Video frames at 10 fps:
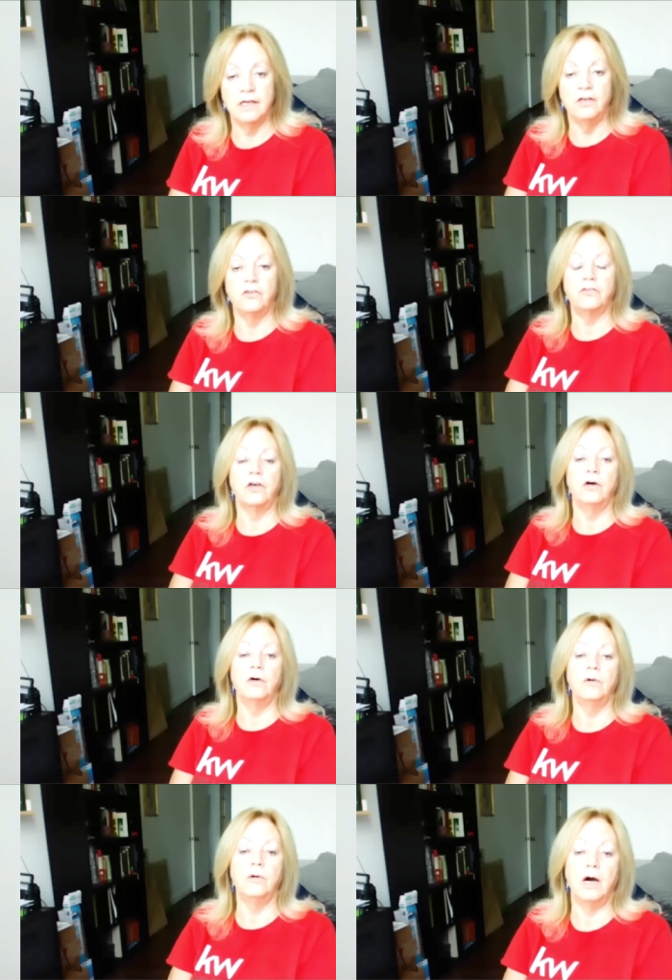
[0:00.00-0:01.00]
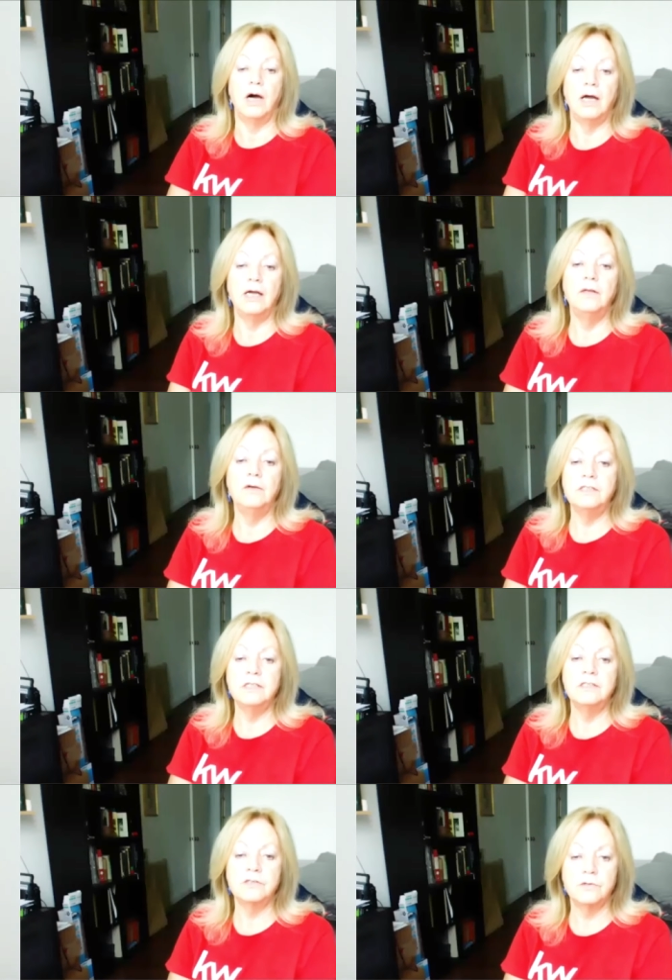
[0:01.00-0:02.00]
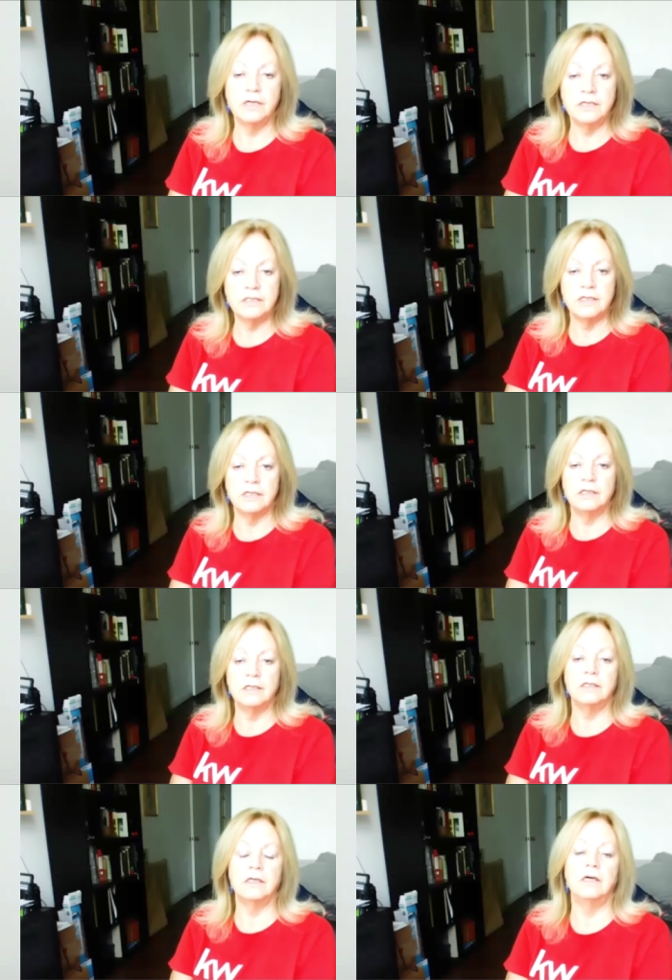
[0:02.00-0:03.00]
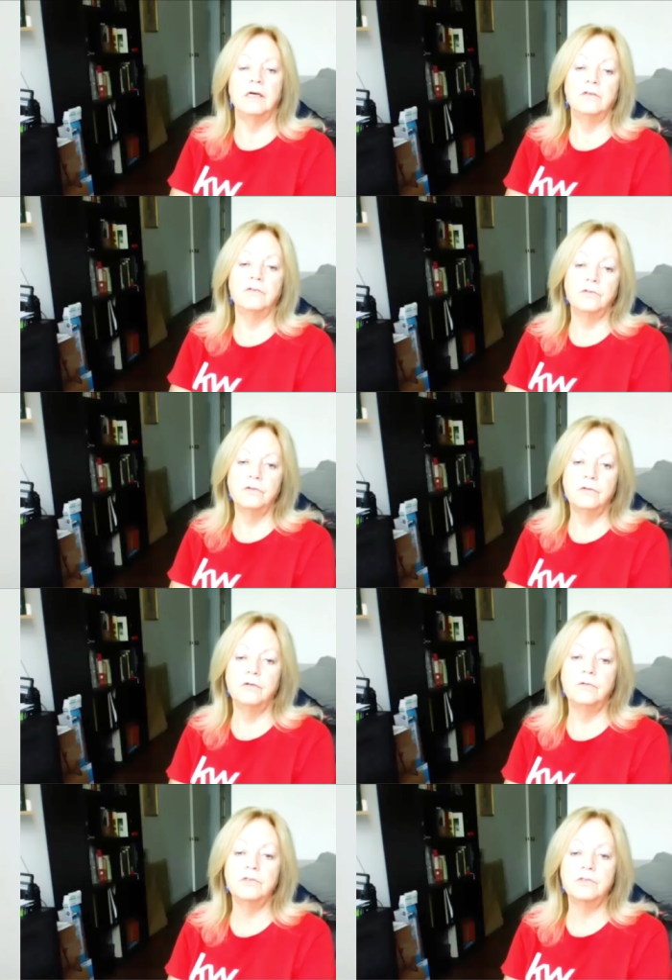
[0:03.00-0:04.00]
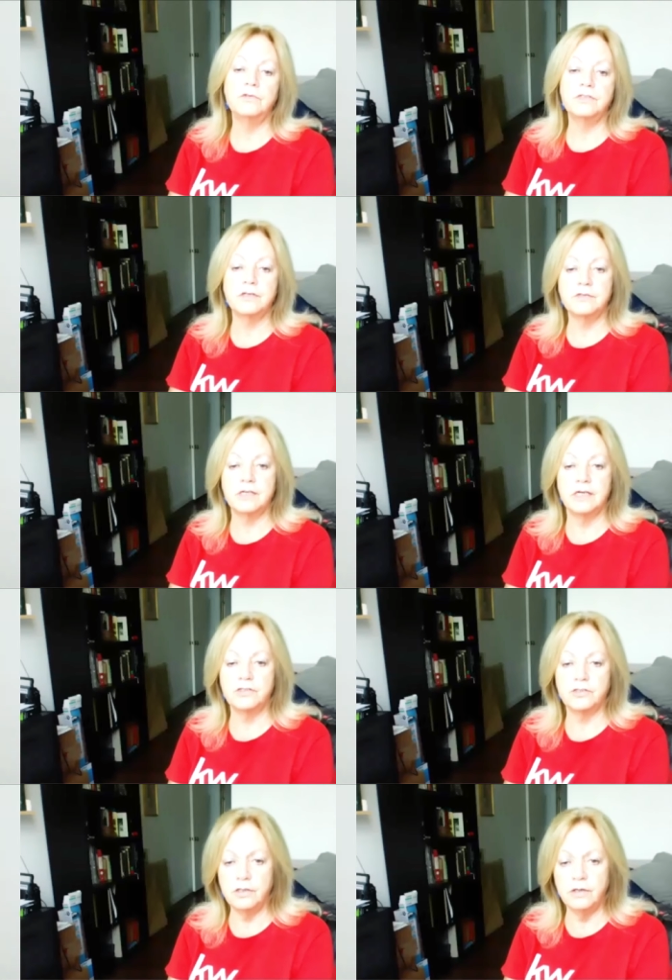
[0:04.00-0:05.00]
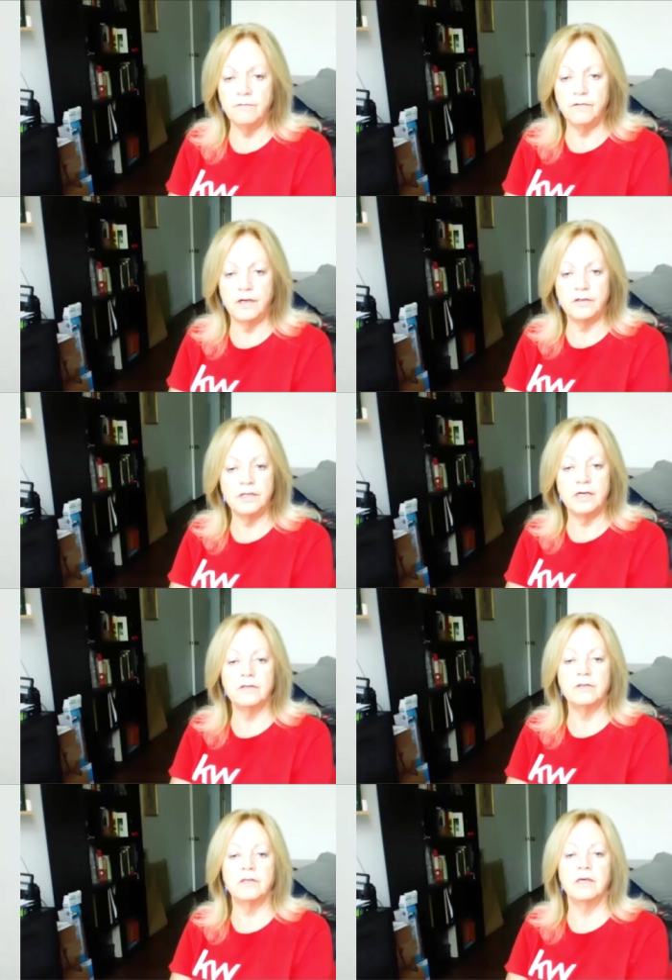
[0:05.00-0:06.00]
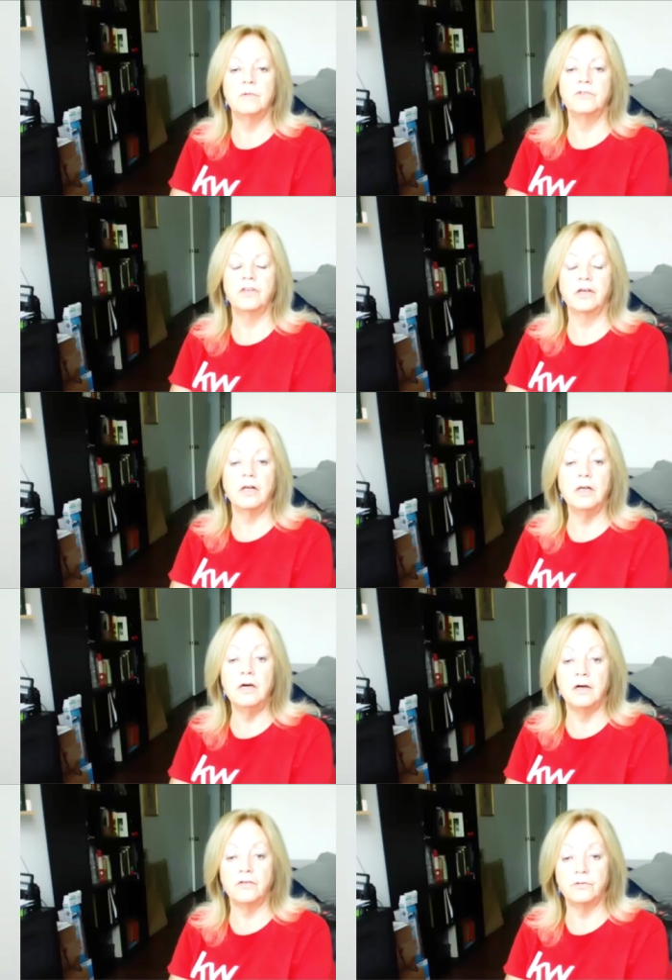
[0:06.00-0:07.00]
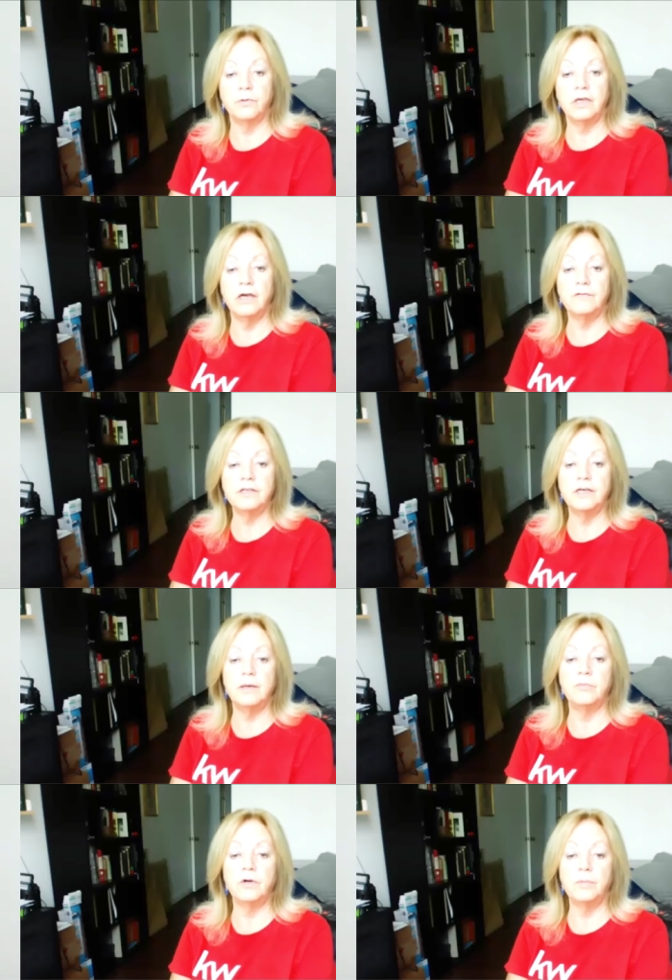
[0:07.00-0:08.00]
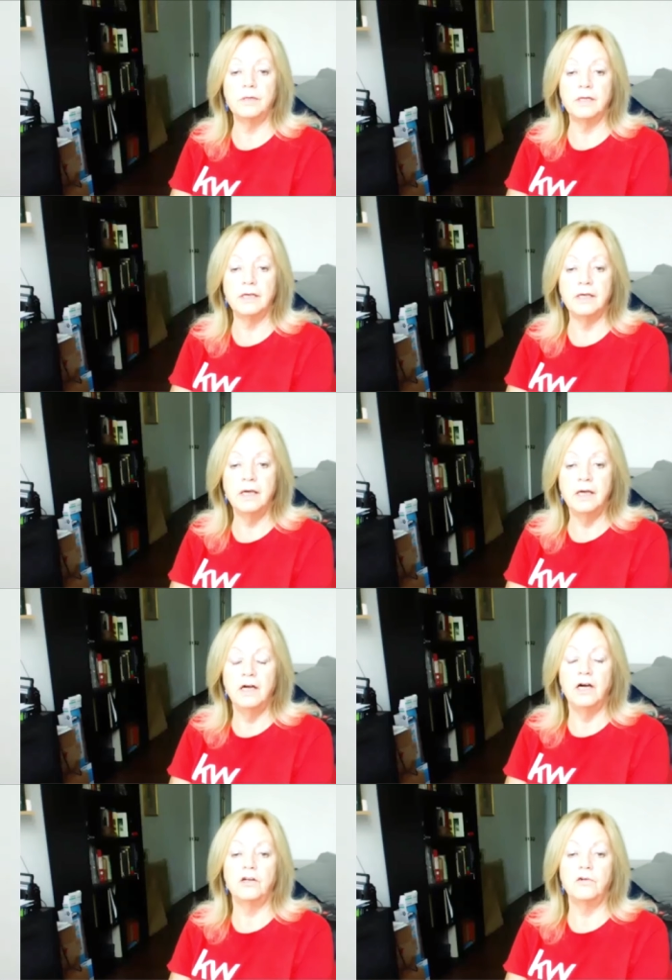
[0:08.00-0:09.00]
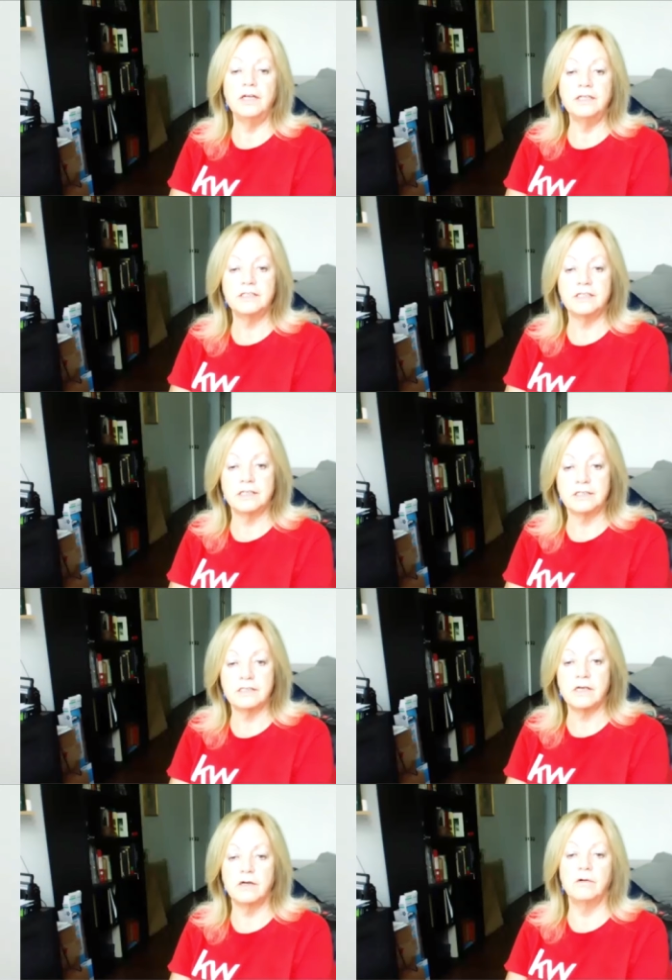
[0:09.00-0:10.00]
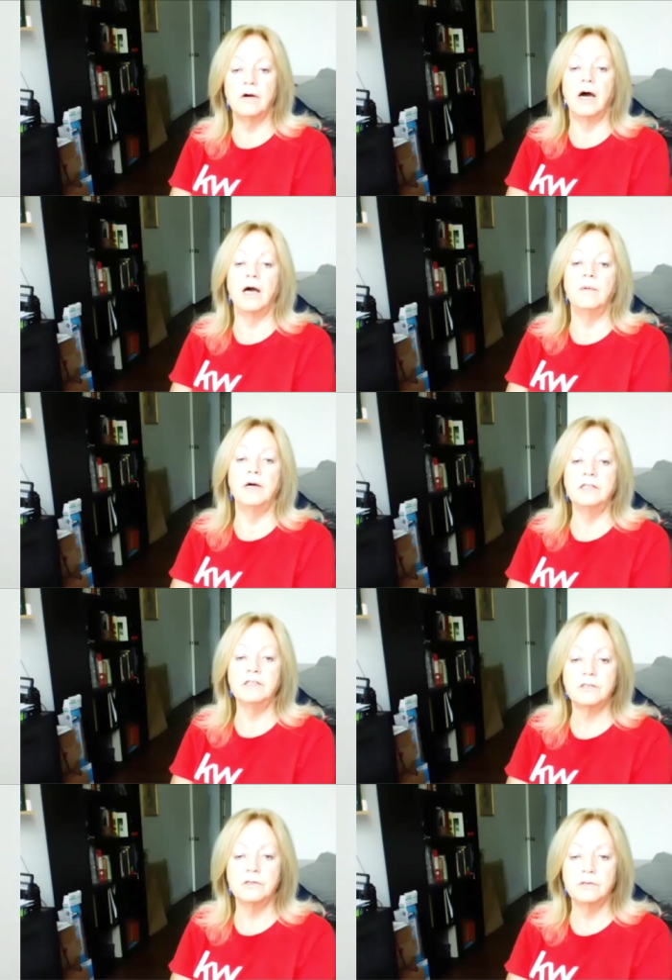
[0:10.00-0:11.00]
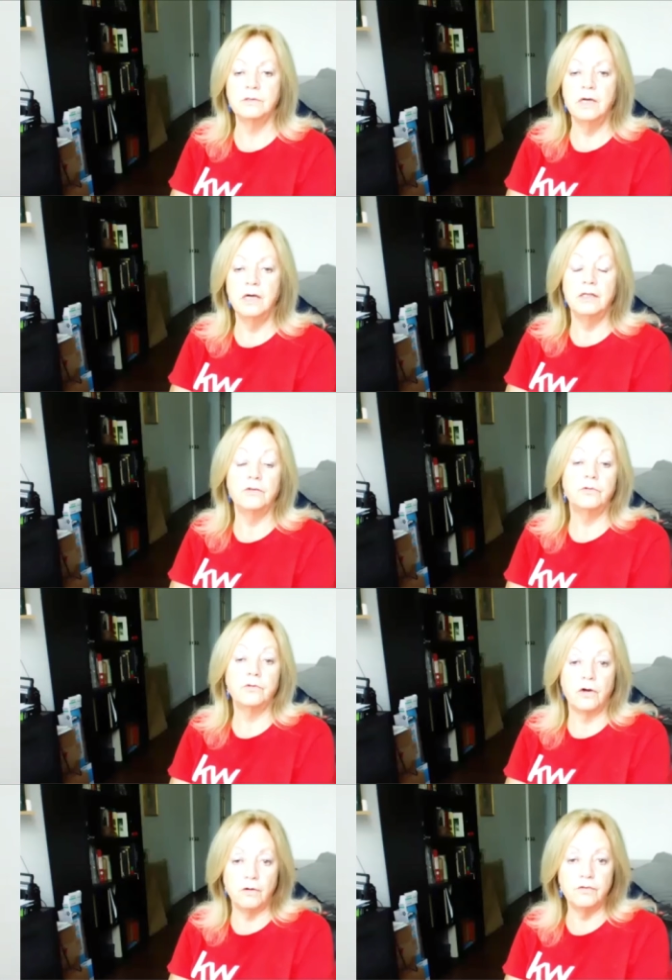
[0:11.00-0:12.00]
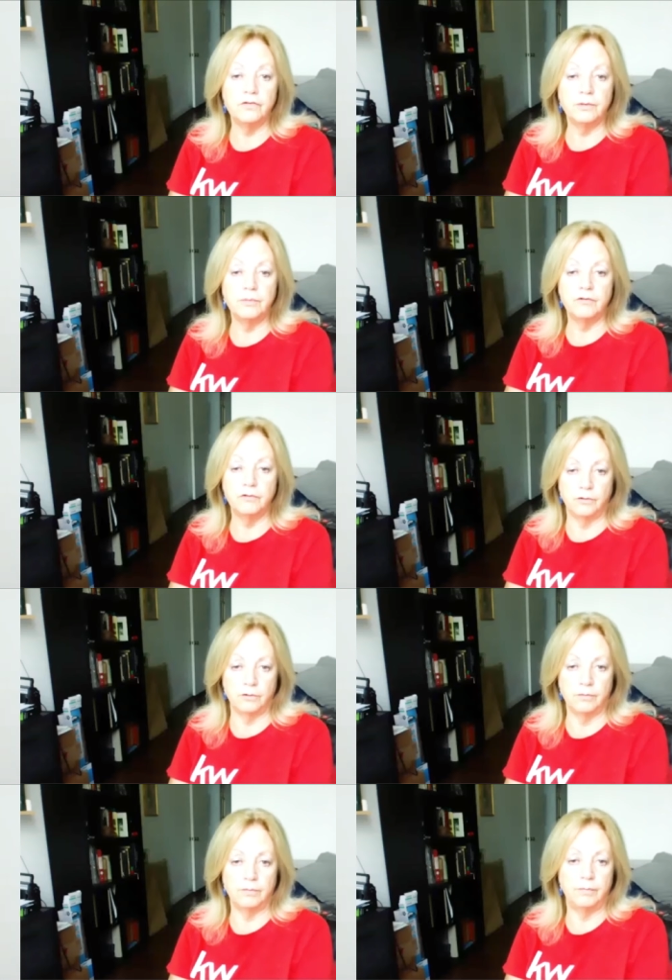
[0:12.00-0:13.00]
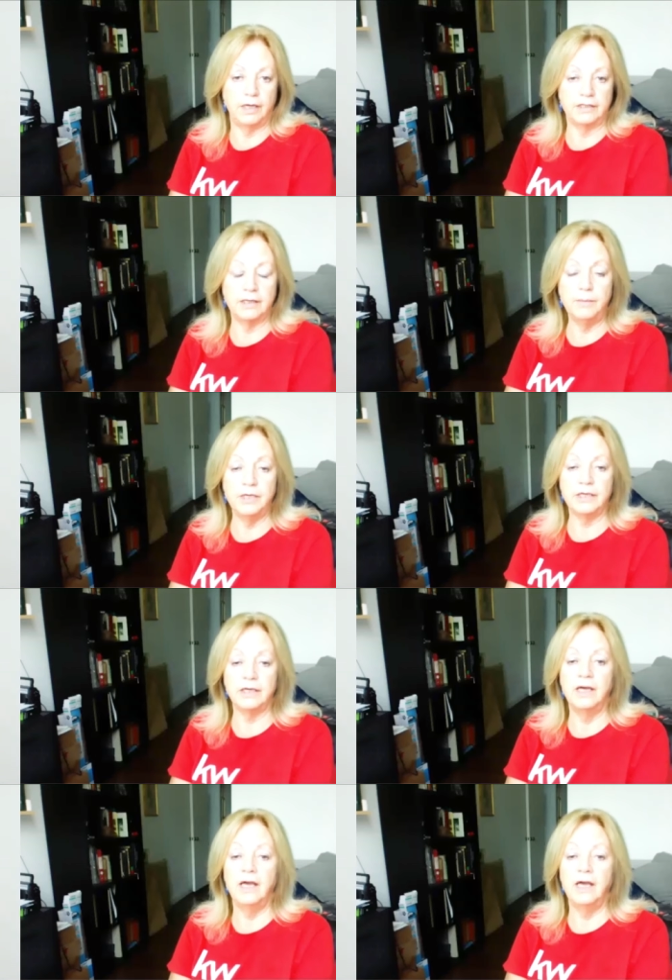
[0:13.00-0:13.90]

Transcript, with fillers: so I looked into it and uh, through the Realtor Association and found out that there was a class. We have to get properly accredited. So I went to, this was obviously before pandemic.